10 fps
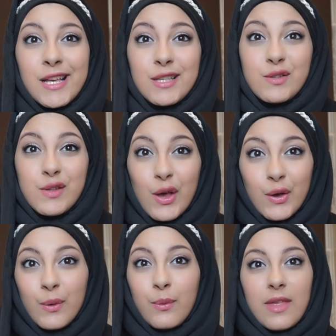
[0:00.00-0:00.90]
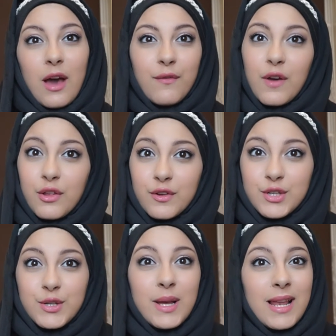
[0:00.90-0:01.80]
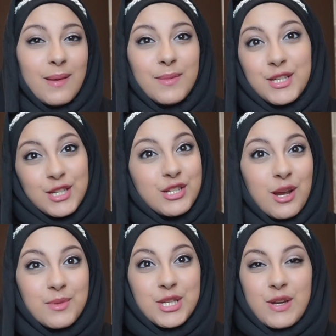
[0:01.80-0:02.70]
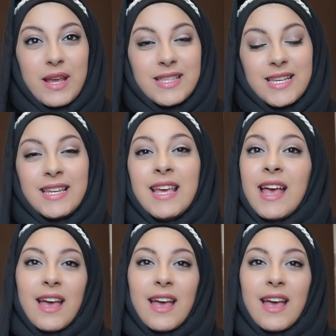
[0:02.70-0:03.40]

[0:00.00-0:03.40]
So without further ado, let me just jump straight in.